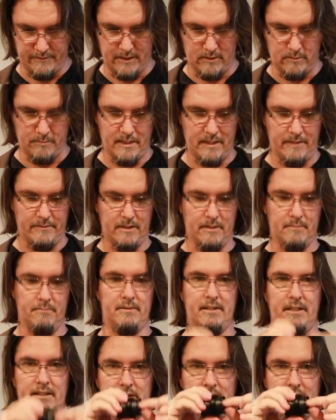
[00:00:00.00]
that'll be the
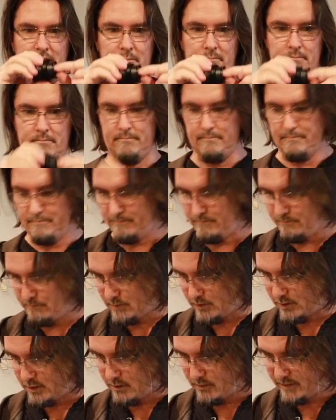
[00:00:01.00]
dust cap
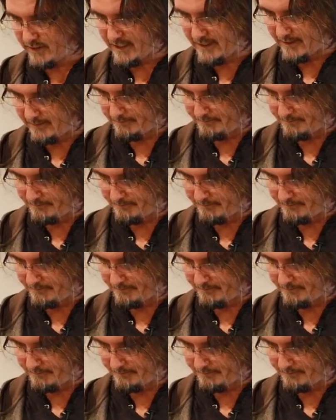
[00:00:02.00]
to go on there.